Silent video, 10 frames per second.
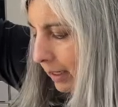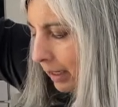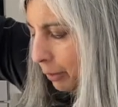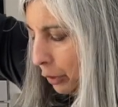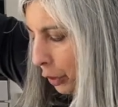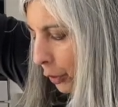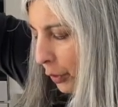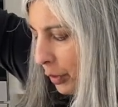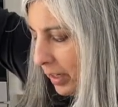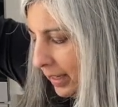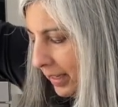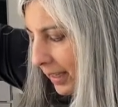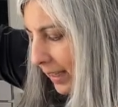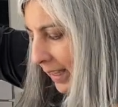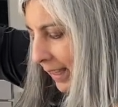now know
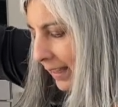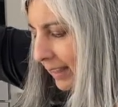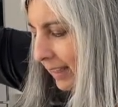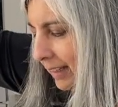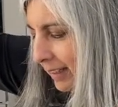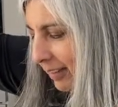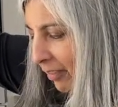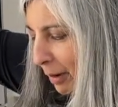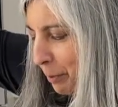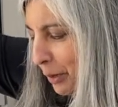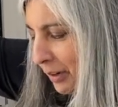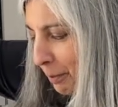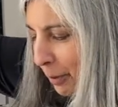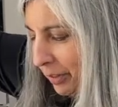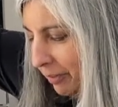that if I put
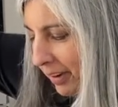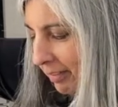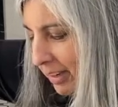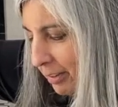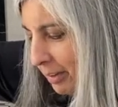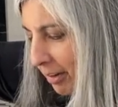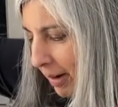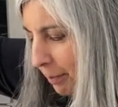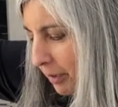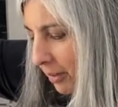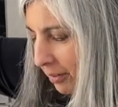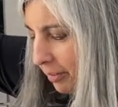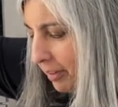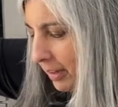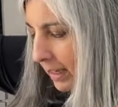more than 500 grams of
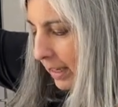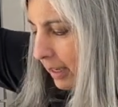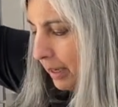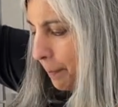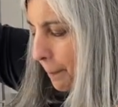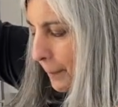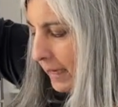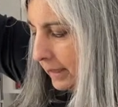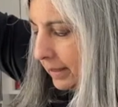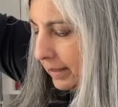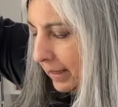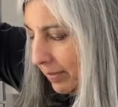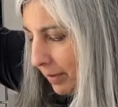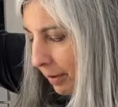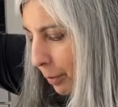mince
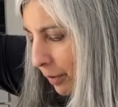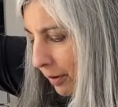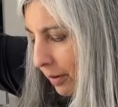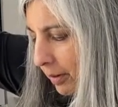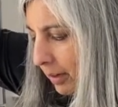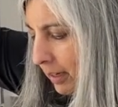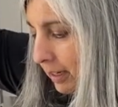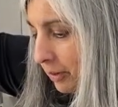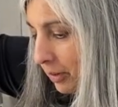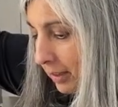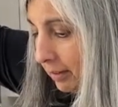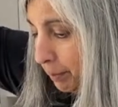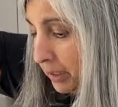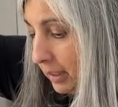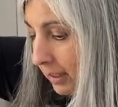into this
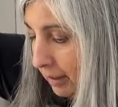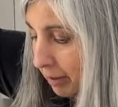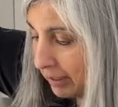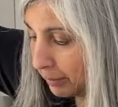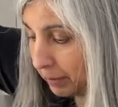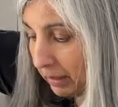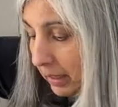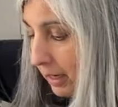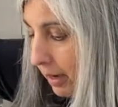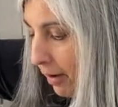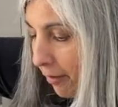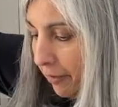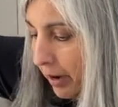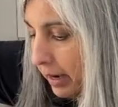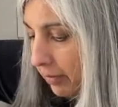particular recipe,
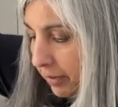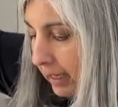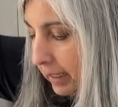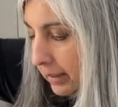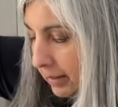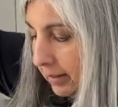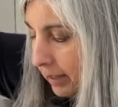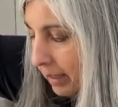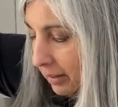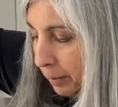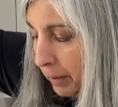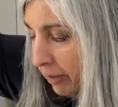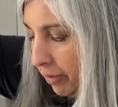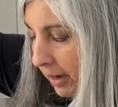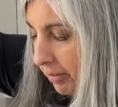5 seconds at
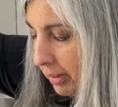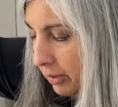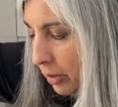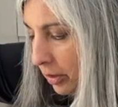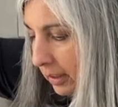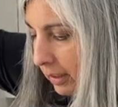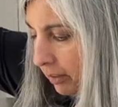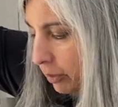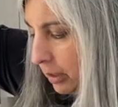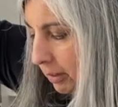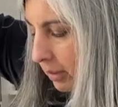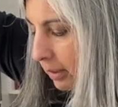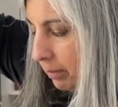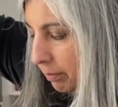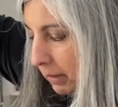speed 5 is not enough to give it
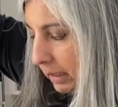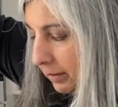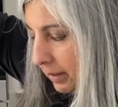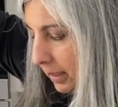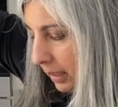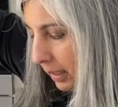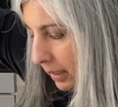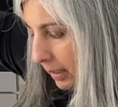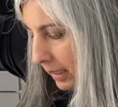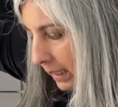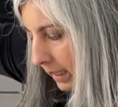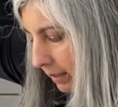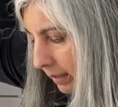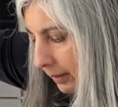the mix that I need.